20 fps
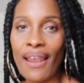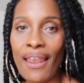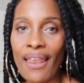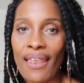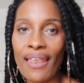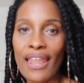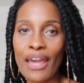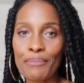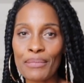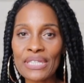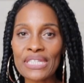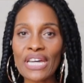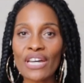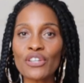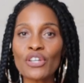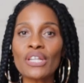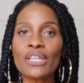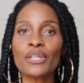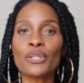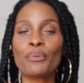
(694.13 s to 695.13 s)
Let me tell
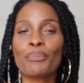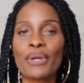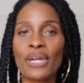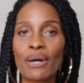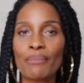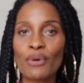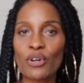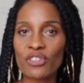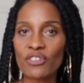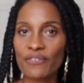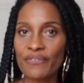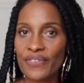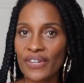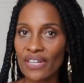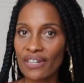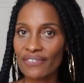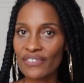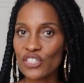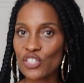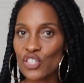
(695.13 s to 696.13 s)
you a little bit about the fit
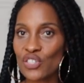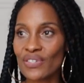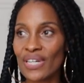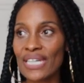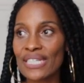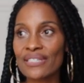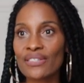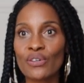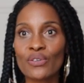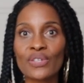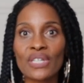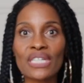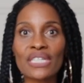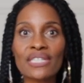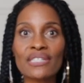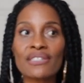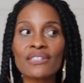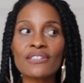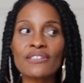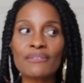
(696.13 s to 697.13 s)
of this dress. Now this
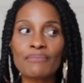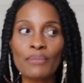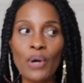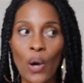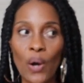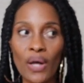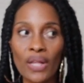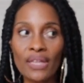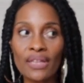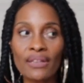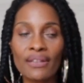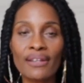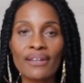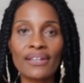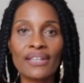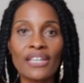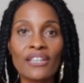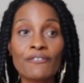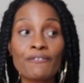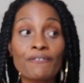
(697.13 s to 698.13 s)
is a small,
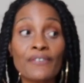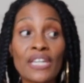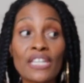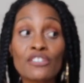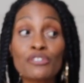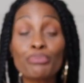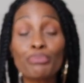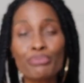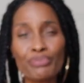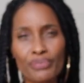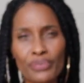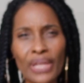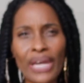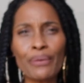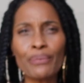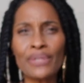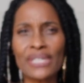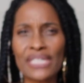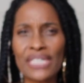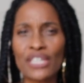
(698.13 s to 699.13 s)
it fits, I
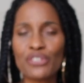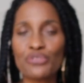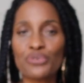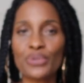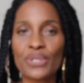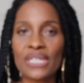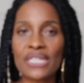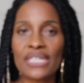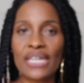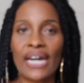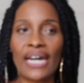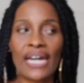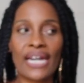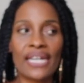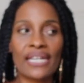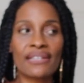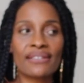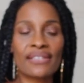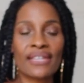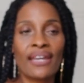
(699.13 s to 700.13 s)
would say through the
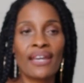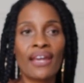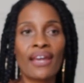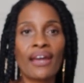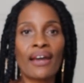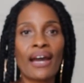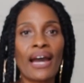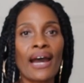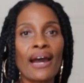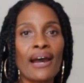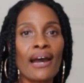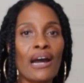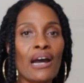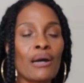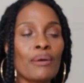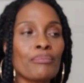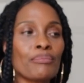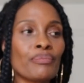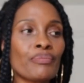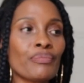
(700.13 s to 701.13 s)
size,
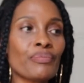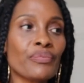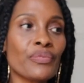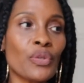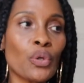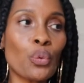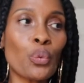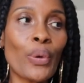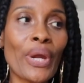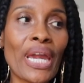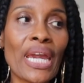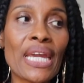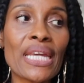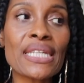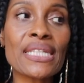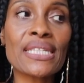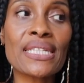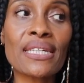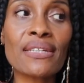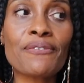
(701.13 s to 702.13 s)
um, the
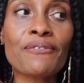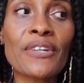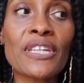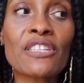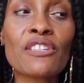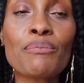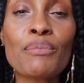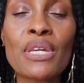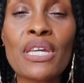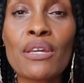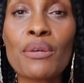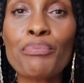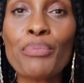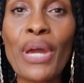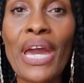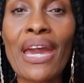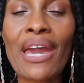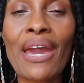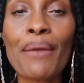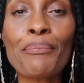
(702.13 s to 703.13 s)
waist fits me
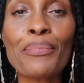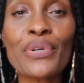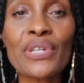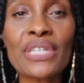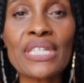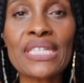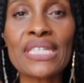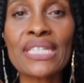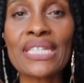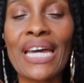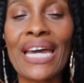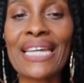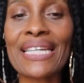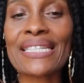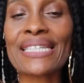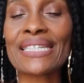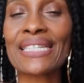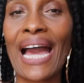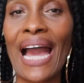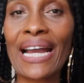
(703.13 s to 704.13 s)
at
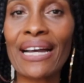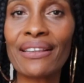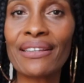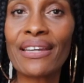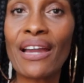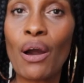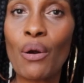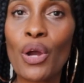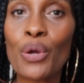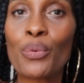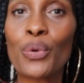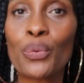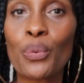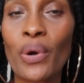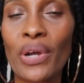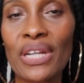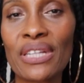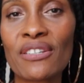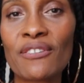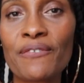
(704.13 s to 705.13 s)
exactly how I would
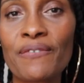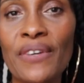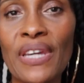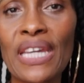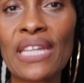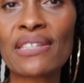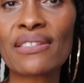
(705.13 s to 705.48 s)
want it to fit.